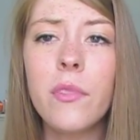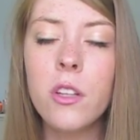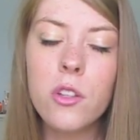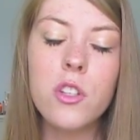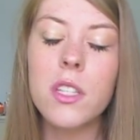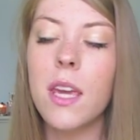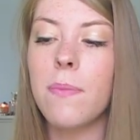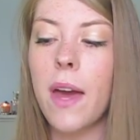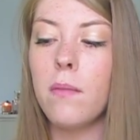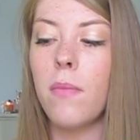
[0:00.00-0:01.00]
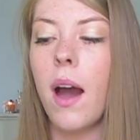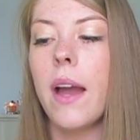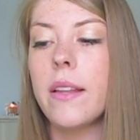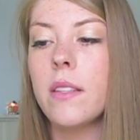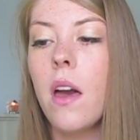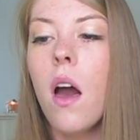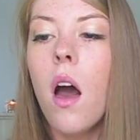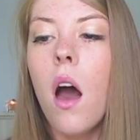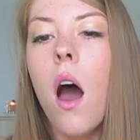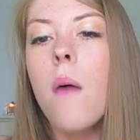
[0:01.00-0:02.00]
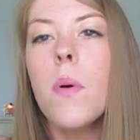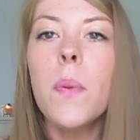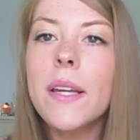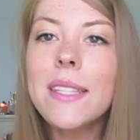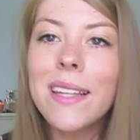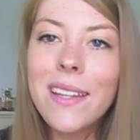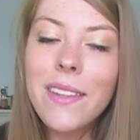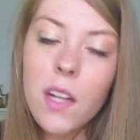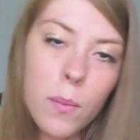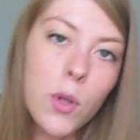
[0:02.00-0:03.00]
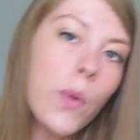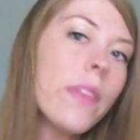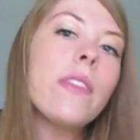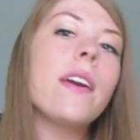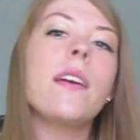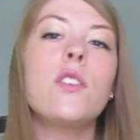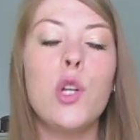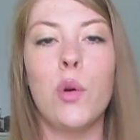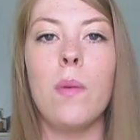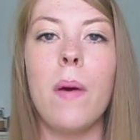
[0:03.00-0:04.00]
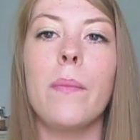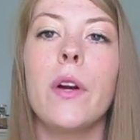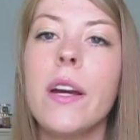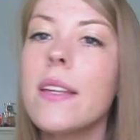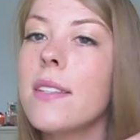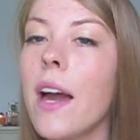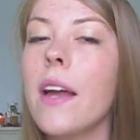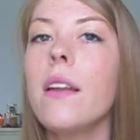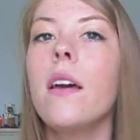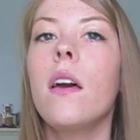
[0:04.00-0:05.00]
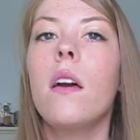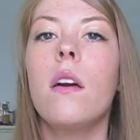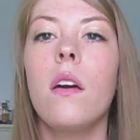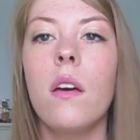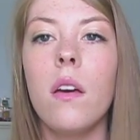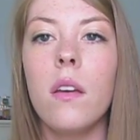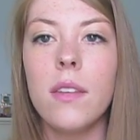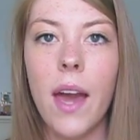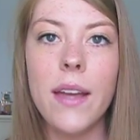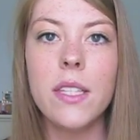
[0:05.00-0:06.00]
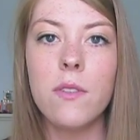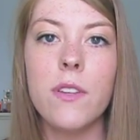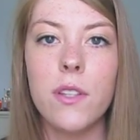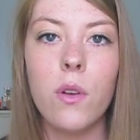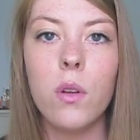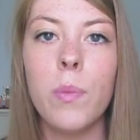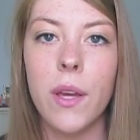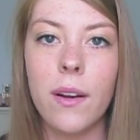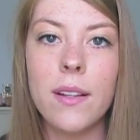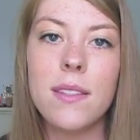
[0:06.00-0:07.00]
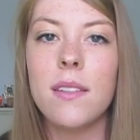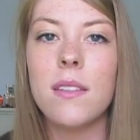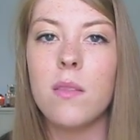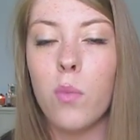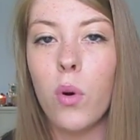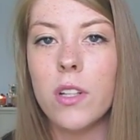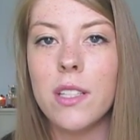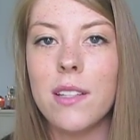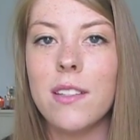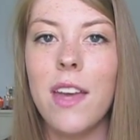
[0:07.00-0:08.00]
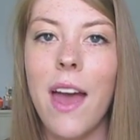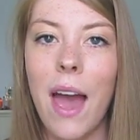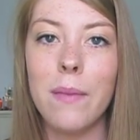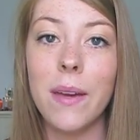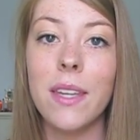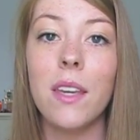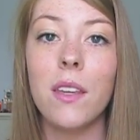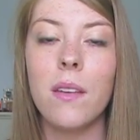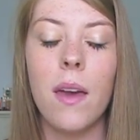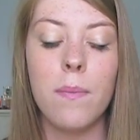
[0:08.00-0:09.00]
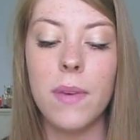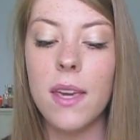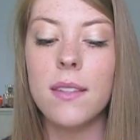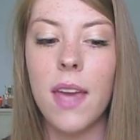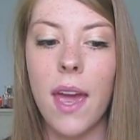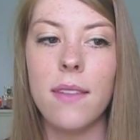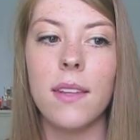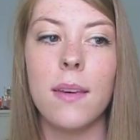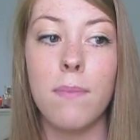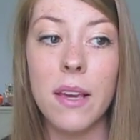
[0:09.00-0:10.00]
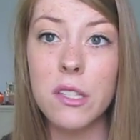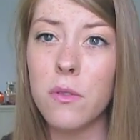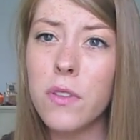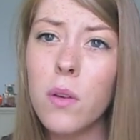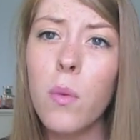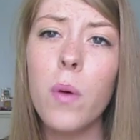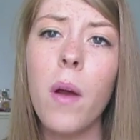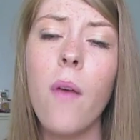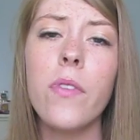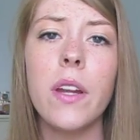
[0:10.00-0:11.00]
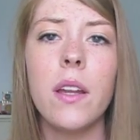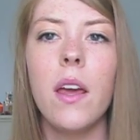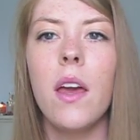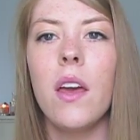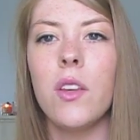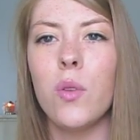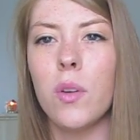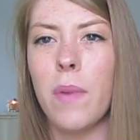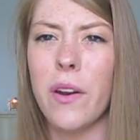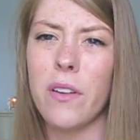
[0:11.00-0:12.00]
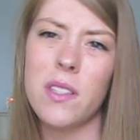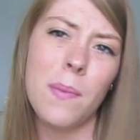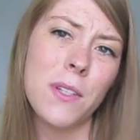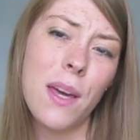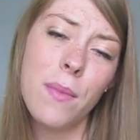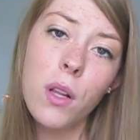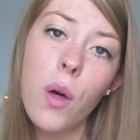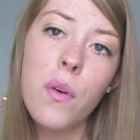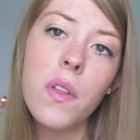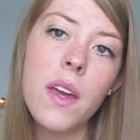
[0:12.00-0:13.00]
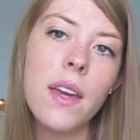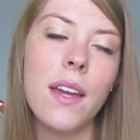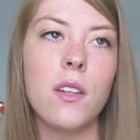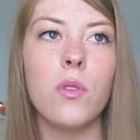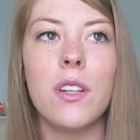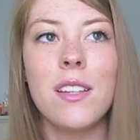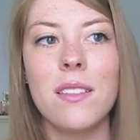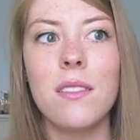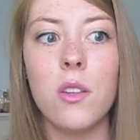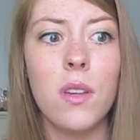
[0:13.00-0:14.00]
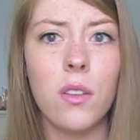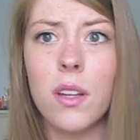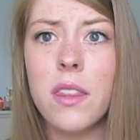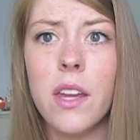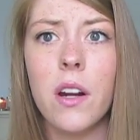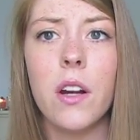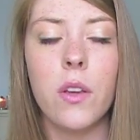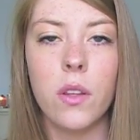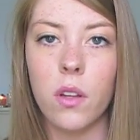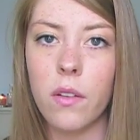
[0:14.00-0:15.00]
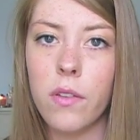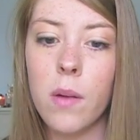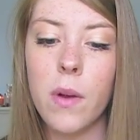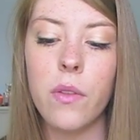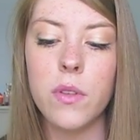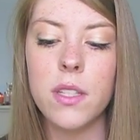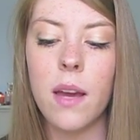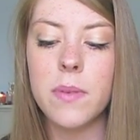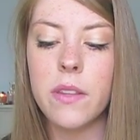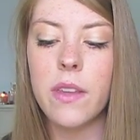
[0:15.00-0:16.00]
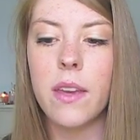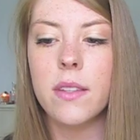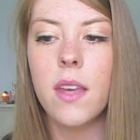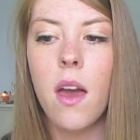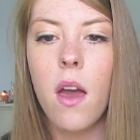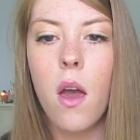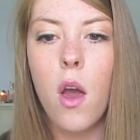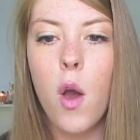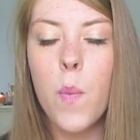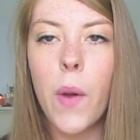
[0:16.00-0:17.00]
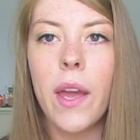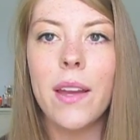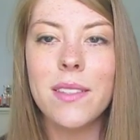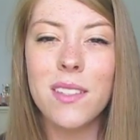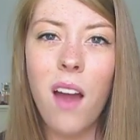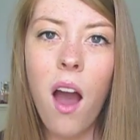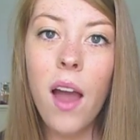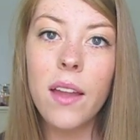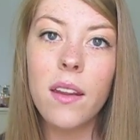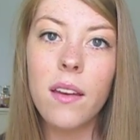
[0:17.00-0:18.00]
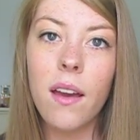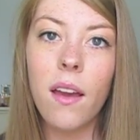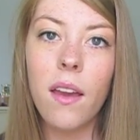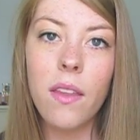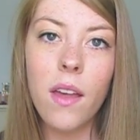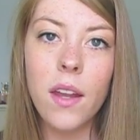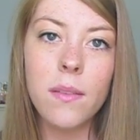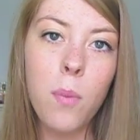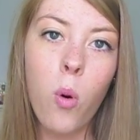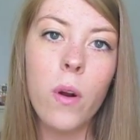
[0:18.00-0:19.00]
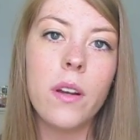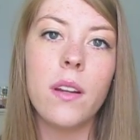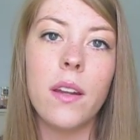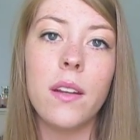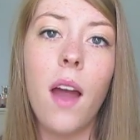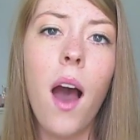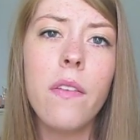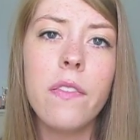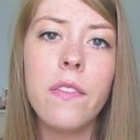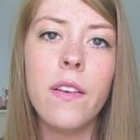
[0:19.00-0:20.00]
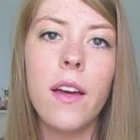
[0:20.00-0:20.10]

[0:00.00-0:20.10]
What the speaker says: So just keep that in mind. But basically the number one thing to remember is that yes, physical appearance is important, and being tan like makes you feel more confident. You look better in summertime clothing, and you can look thinner, you can look firmer, those types of things. But it's not important enough